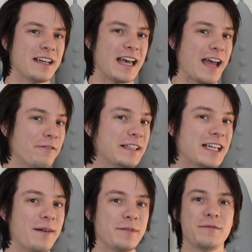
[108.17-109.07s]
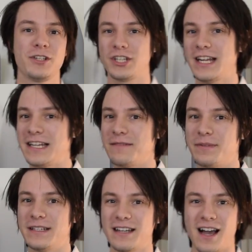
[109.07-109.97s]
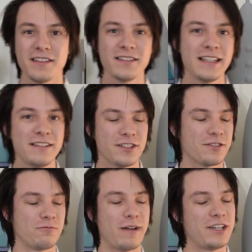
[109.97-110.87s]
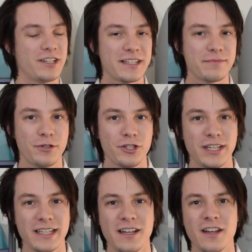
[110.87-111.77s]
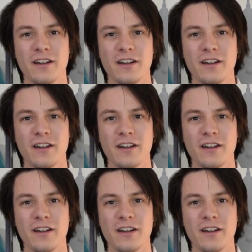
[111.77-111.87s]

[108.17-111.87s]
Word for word: heavily armored machine, but other than just wedging and pushing,